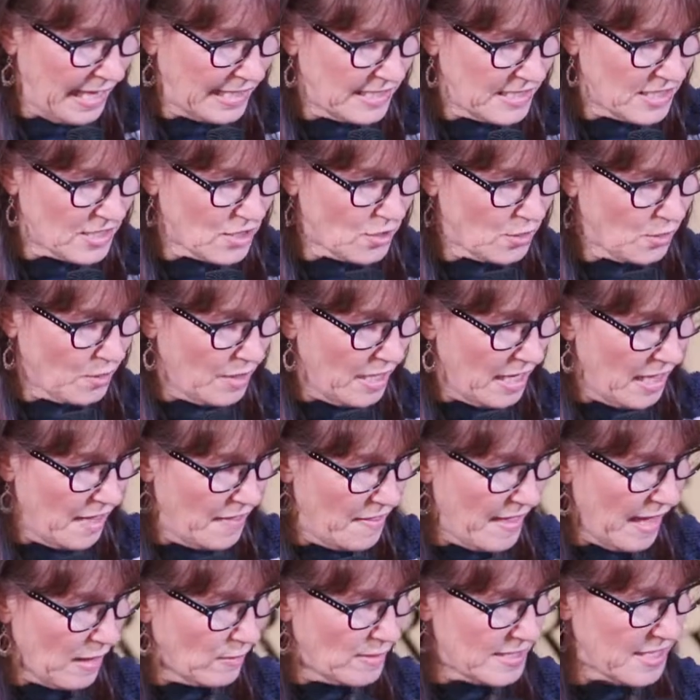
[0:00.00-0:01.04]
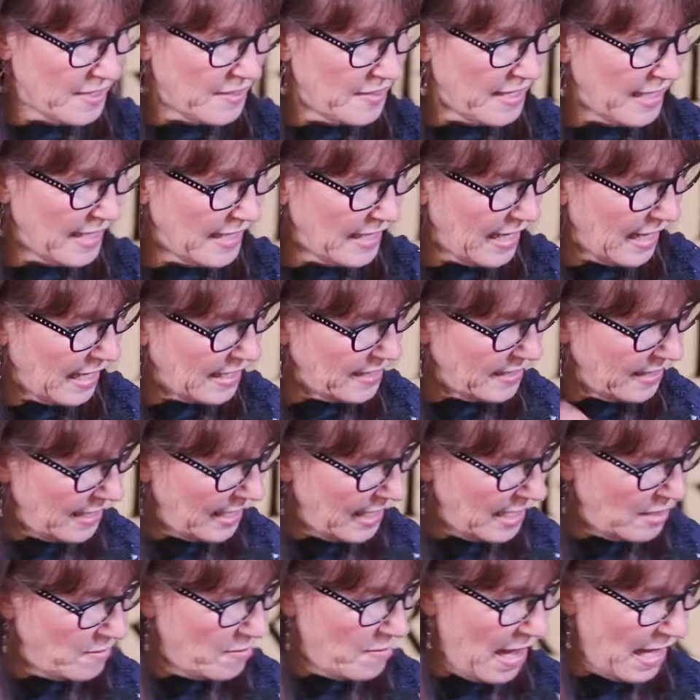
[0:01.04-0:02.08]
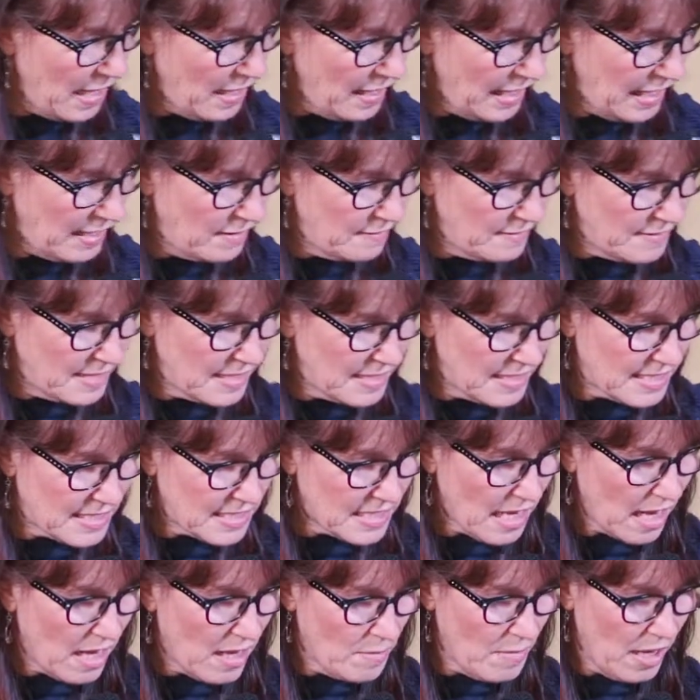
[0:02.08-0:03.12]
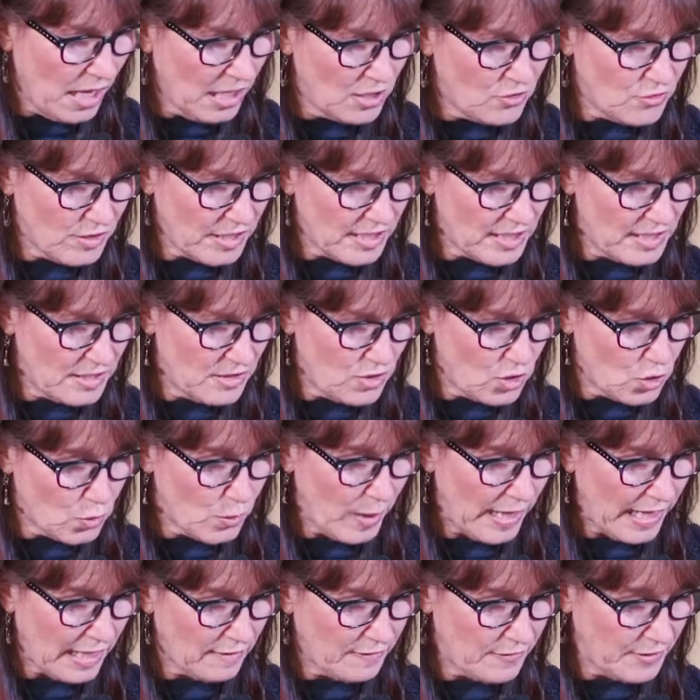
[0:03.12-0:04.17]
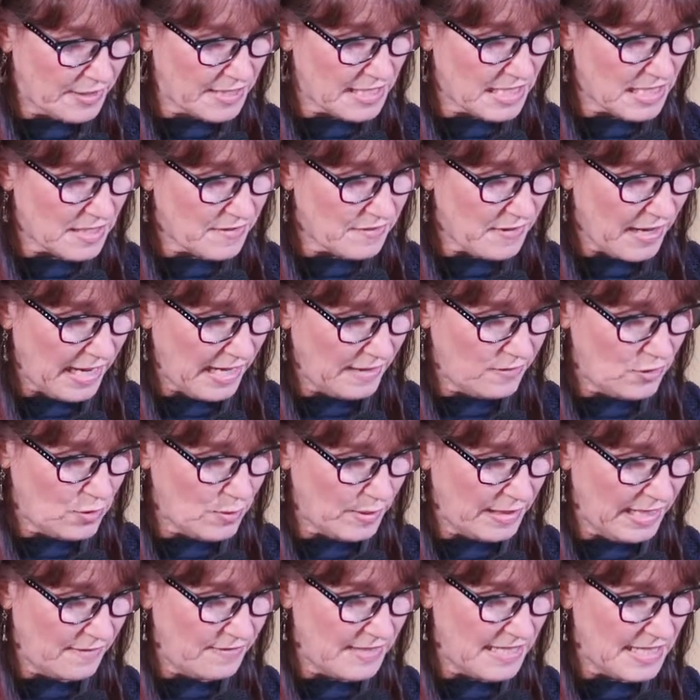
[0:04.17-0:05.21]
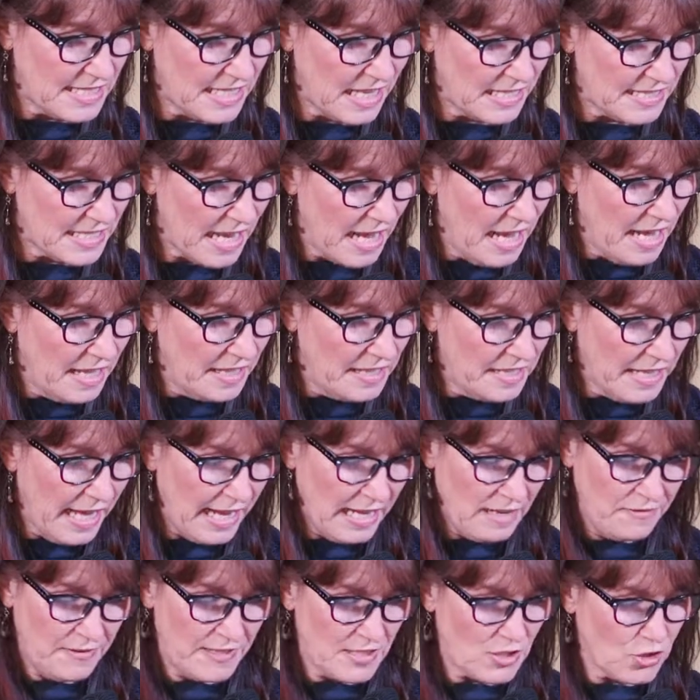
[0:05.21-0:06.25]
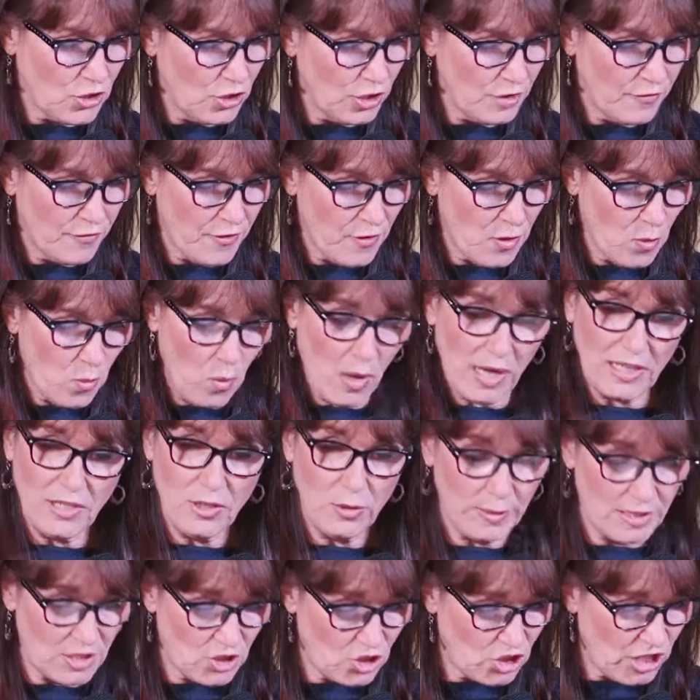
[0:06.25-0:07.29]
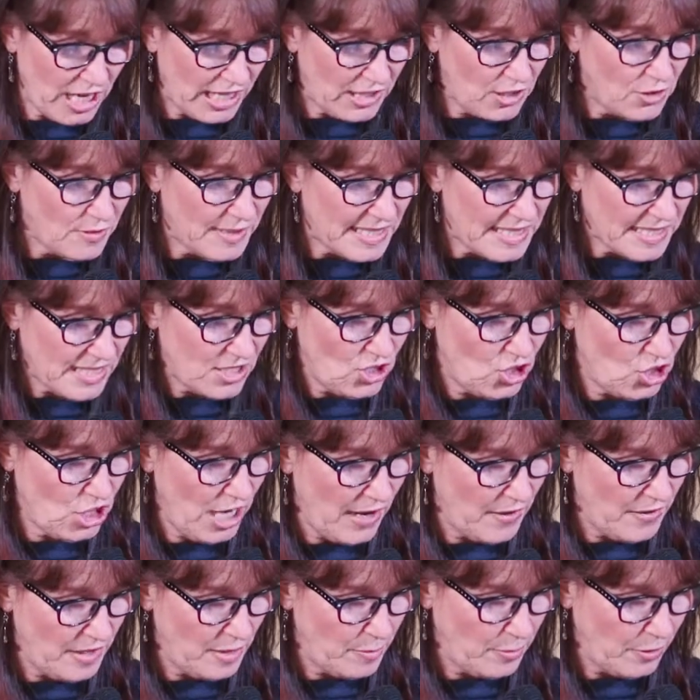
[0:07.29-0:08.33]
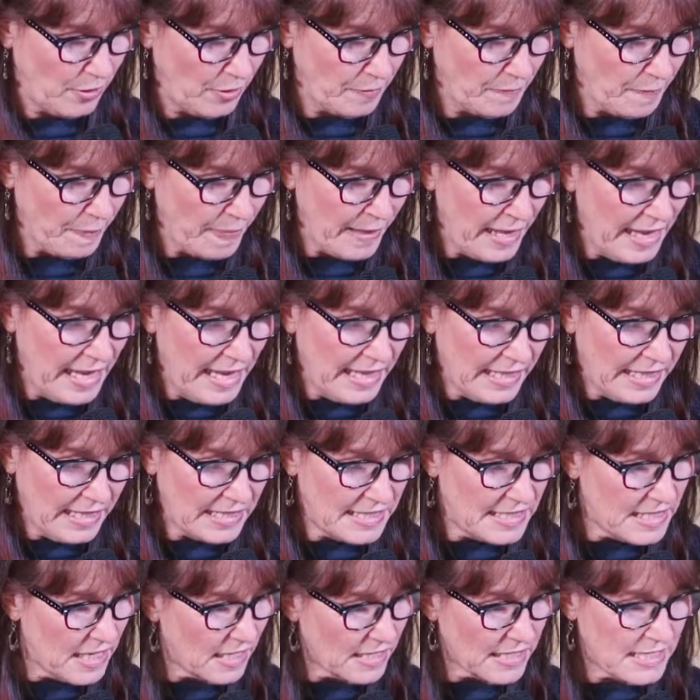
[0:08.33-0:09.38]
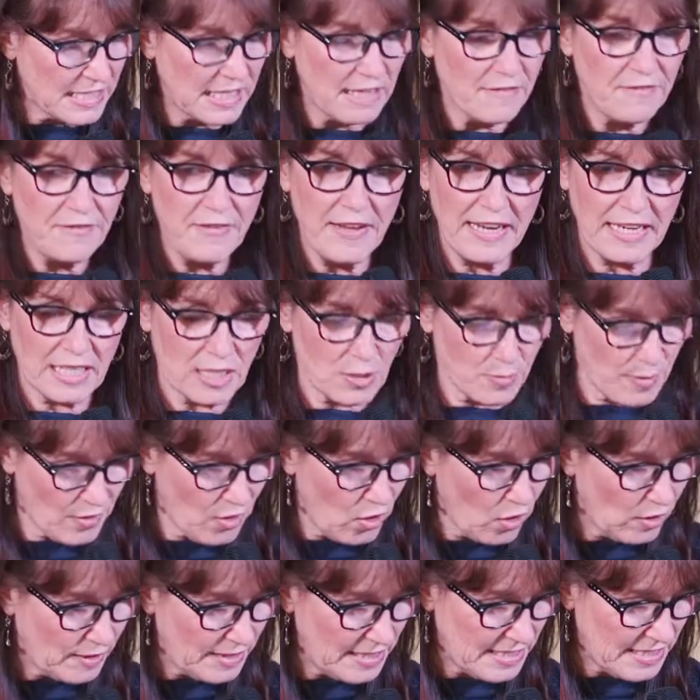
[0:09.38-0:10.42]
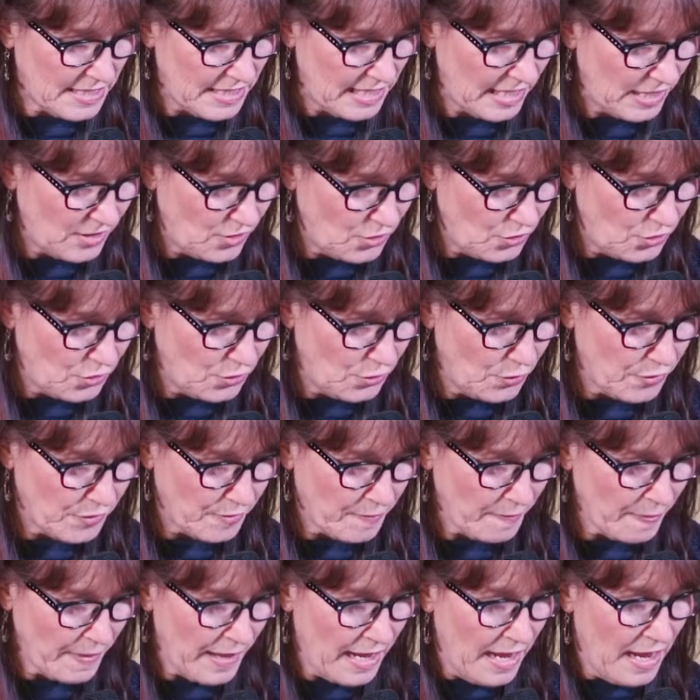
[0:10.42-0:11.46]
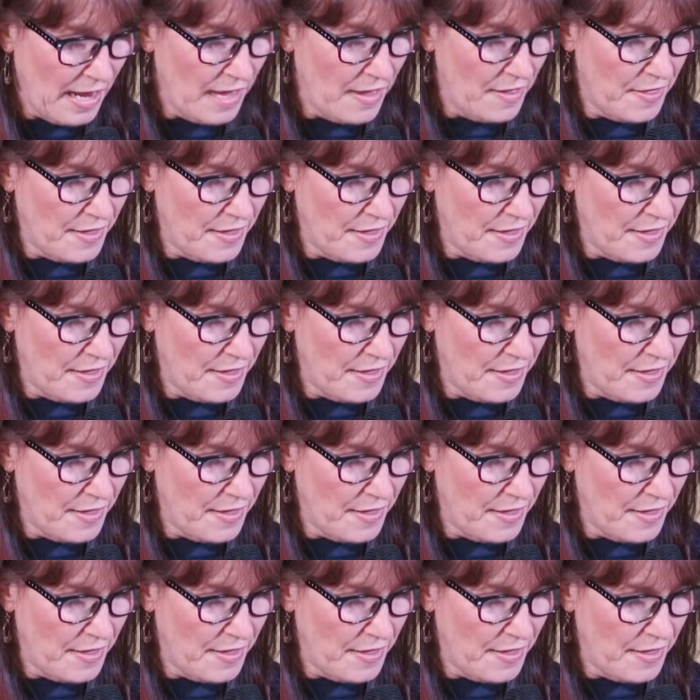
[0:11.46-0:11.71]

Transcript: And so that was the thing. And in, Ma- in Psalm 112, verses 5 to 11, it says, Life is good for the one who is generous and charitable, conducting affairs with honesty and truth.